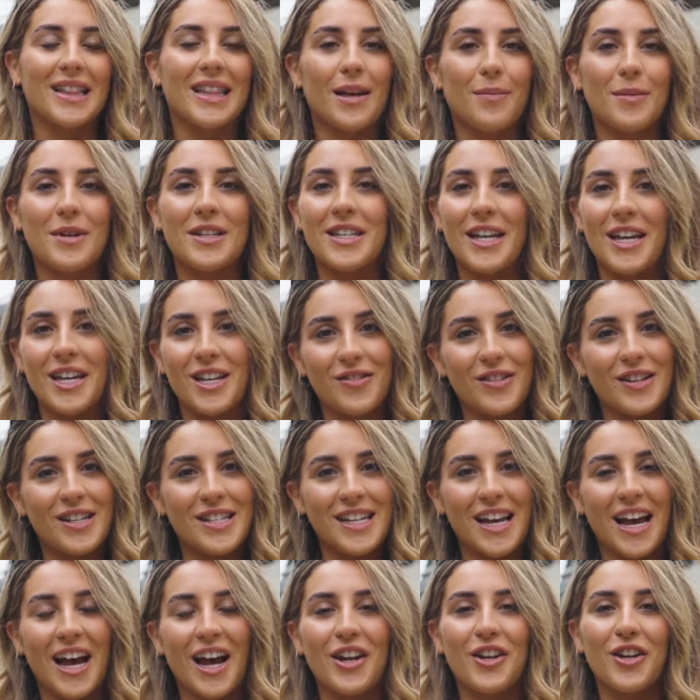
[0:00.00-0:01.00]
Let me take you
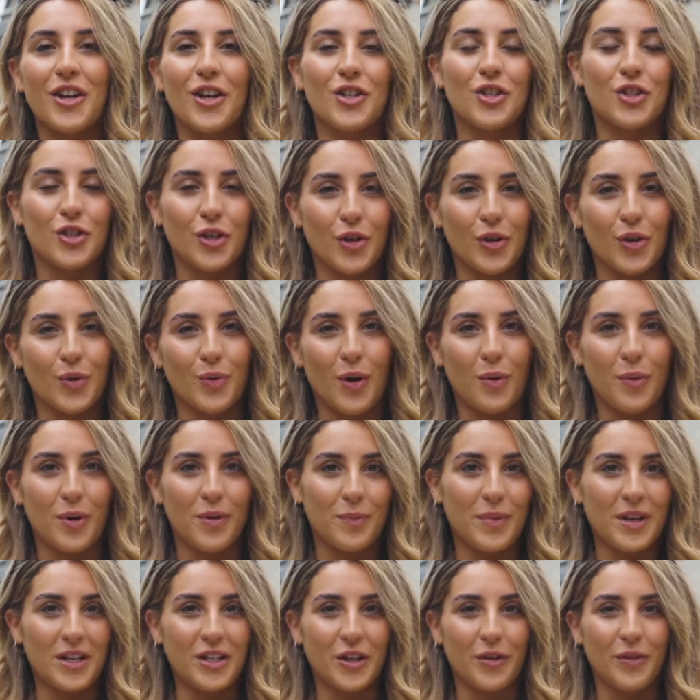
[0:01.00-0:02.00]
inside and show you what
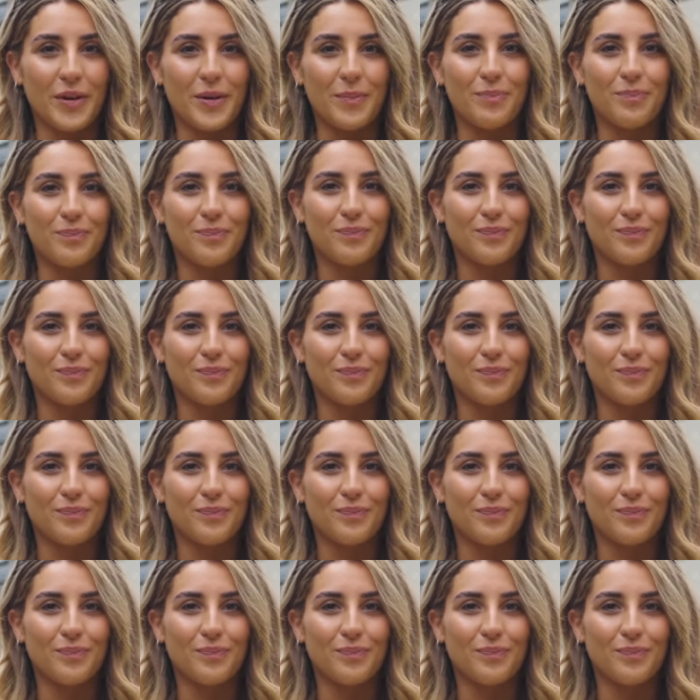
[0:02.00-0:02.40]
we've been doing.